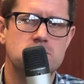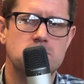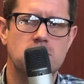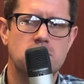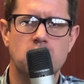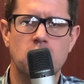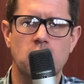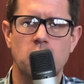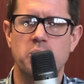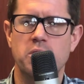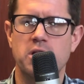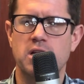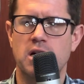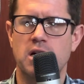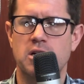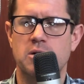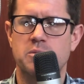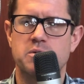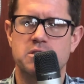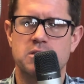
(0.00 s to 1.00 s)
completely
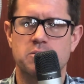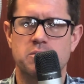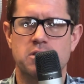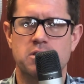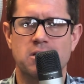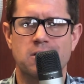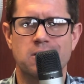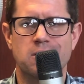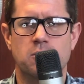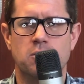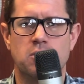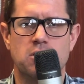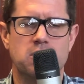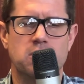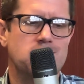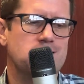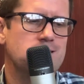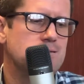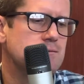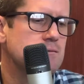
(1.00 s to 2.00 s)
100% predictable,
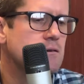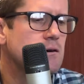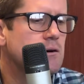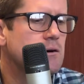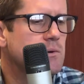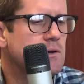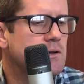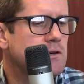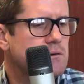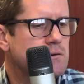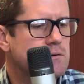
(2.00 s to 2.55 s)
then, I mean,